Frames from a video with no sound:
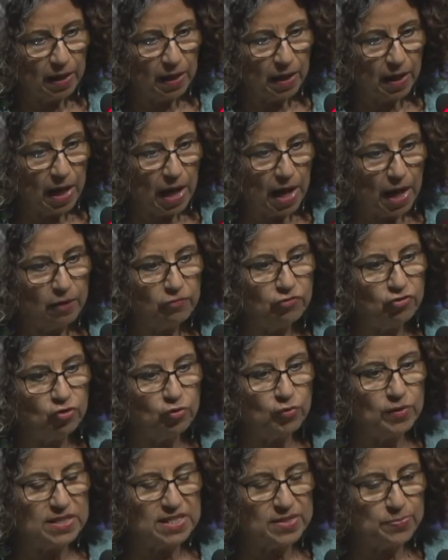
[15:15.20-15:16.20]
how do you
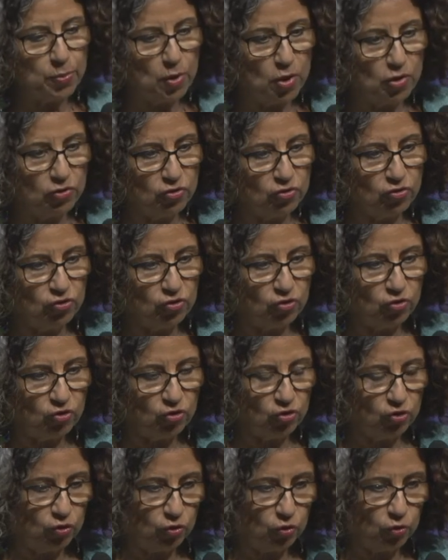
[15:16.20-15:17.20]
respond
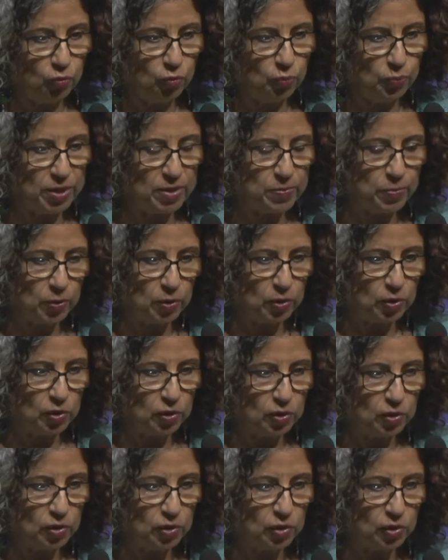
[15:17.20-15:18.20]
to
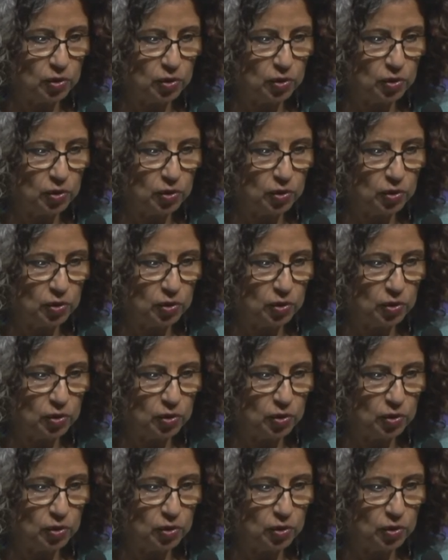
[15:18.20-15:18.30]
people